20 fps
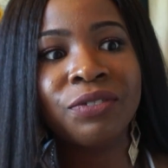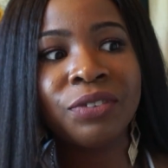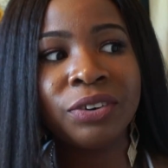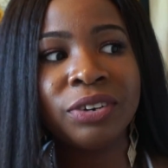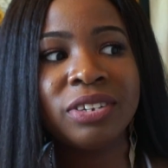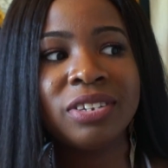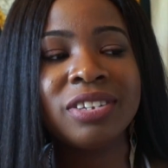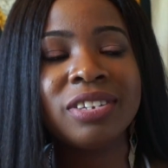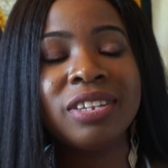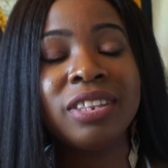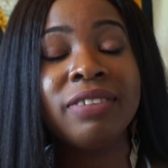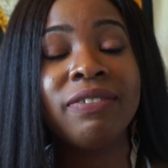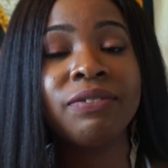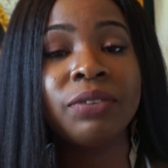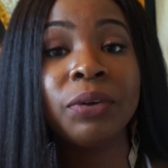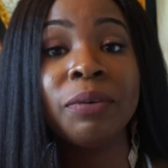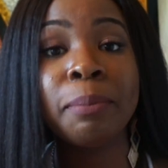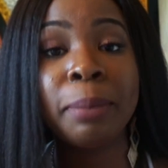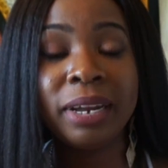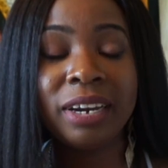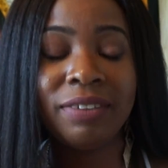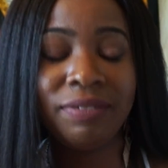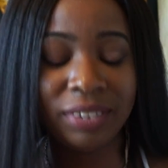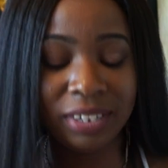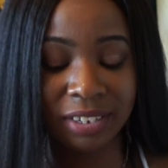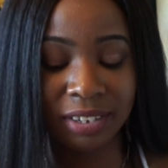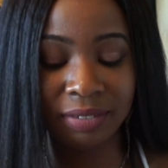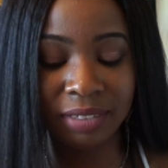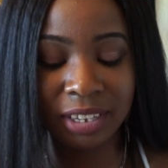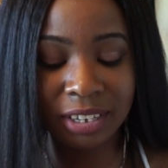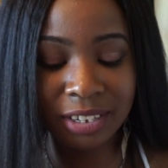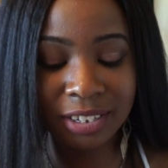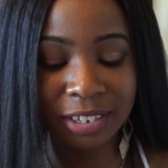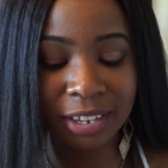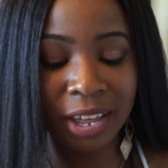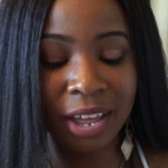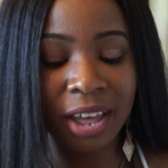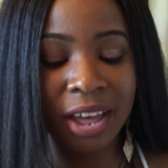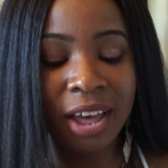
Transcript: to see the full benefits of this.